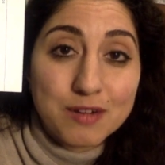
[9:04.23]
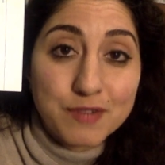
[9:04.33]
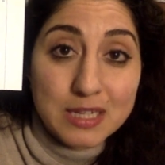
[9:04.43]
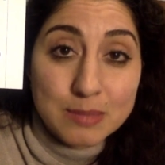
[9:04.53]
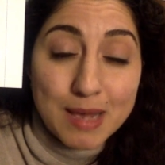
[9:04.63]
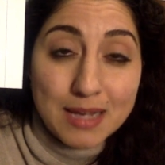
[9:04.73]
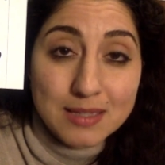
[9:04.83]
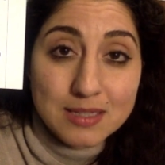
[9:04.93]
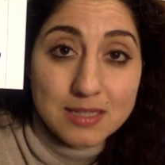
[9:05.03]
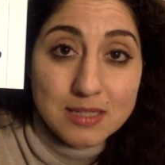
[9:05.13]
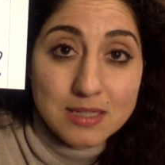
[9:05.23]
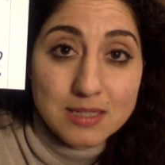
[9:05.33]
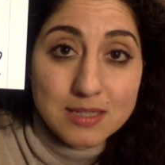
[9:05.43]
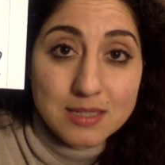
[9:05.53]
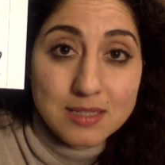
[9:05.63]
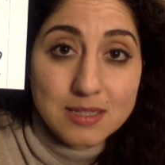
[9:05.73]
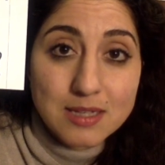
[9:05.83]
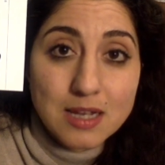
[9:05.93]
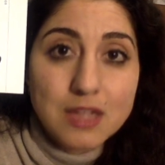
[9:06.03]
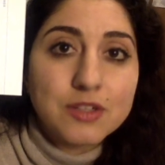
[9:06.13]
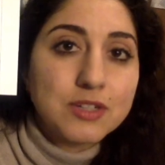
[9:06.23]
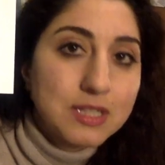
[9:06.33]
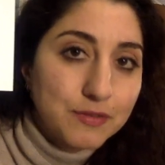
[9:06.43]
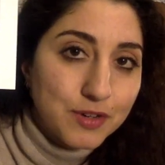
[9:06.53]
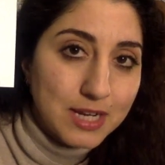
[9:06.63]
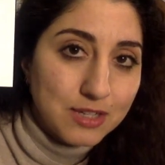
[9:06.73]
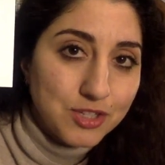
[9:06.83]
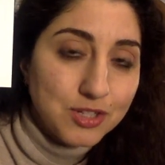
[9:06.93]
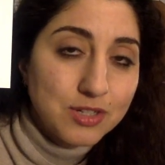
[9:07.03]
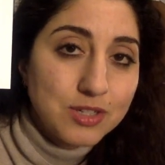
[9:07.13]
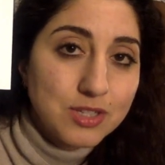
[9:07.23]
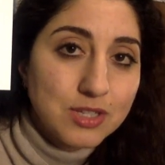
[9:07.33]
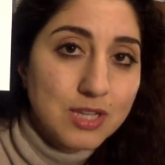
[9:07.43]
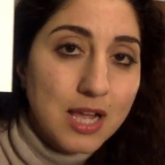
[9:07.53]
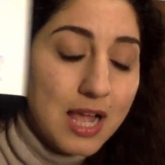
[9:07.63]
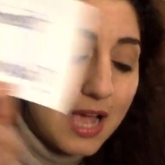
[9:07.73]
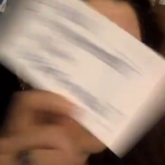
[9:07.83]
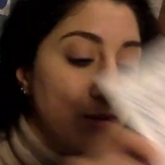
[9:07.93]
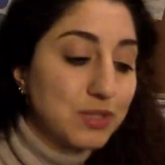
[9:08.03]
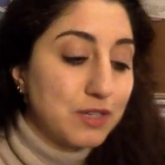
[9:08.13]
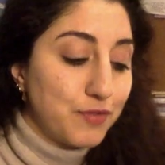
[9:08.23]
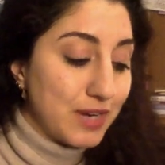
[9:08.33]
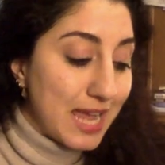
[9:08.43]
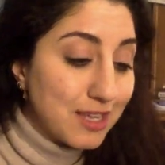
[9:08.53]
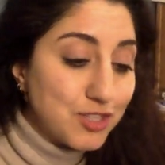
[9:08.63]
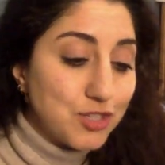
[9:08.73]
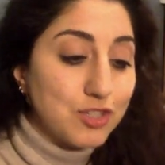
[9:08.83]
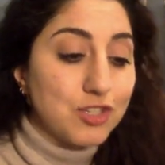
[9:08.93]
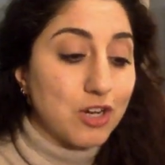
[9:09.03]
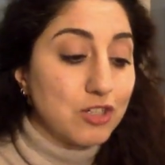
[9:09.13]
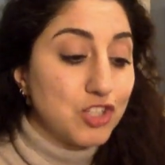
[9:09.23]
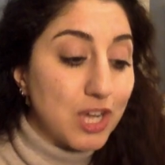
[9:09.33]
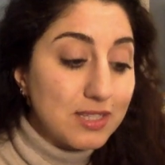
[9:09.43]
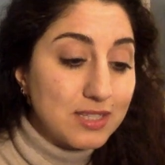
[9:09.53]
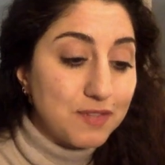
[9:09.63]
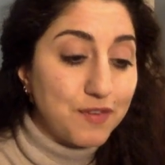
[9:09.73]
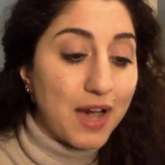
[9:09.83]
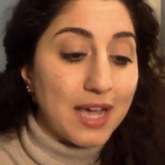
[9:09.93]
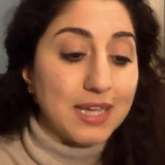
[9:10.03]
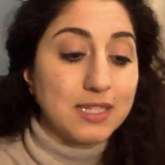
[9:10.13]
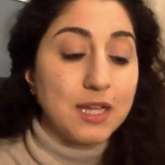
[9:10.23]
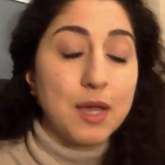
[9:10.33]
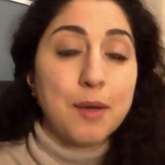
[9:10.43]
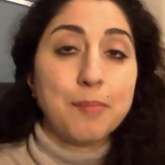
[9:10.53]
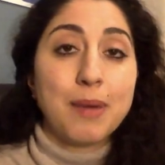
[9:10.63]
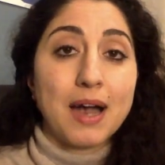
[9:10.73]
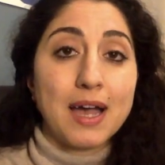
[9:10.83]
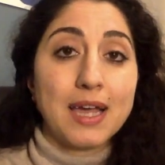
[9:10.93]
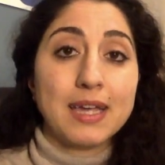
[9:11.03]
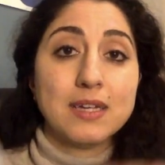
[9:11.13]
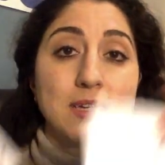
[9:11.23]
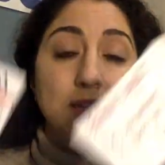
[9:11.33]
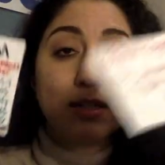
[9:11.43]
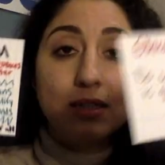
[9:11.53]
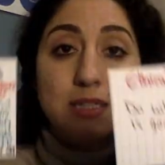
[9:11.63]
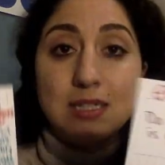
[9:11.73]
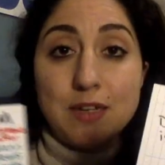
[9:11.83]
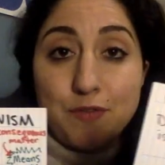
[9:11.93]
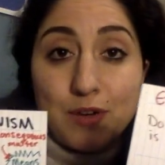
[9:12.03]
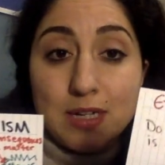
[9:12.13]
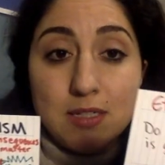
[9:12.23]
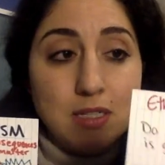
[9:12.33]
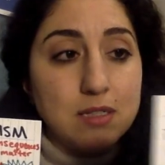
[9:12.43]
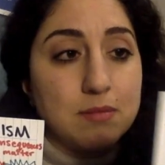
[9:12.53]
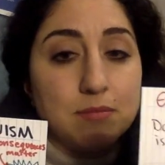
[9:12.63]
face masks? There's different answers, and those different answers are justified by different